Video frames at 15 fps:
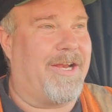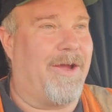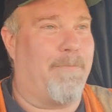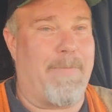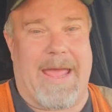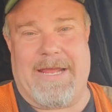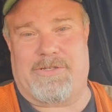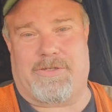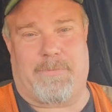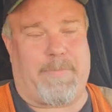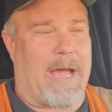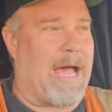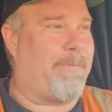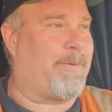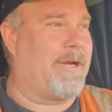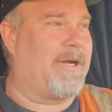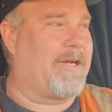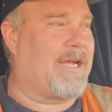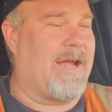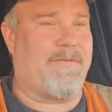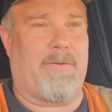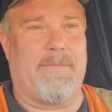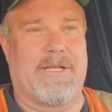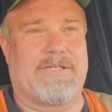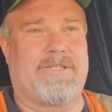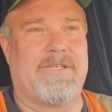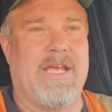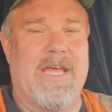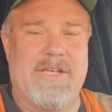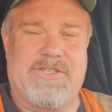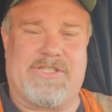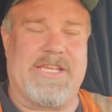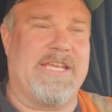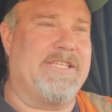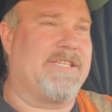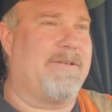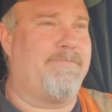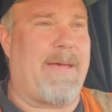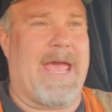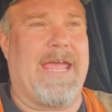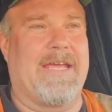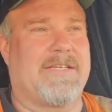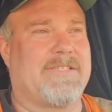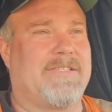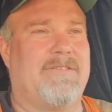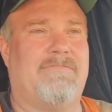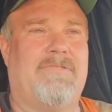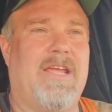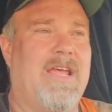You know, banks are popping, and government's seizing banks, and